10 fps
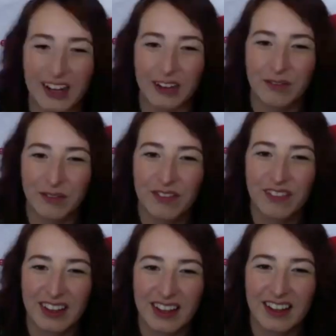we pay
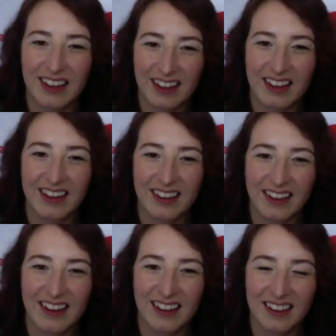tribute as much as we
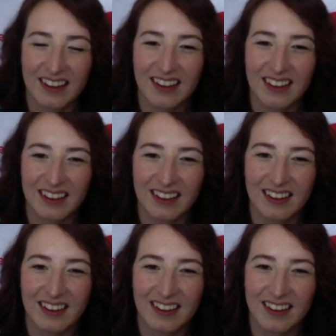can. There's a beautiful
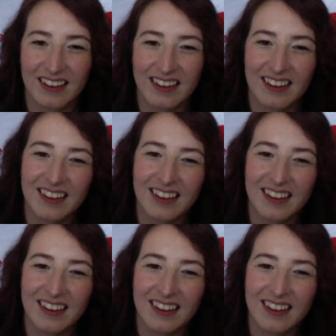painting we have a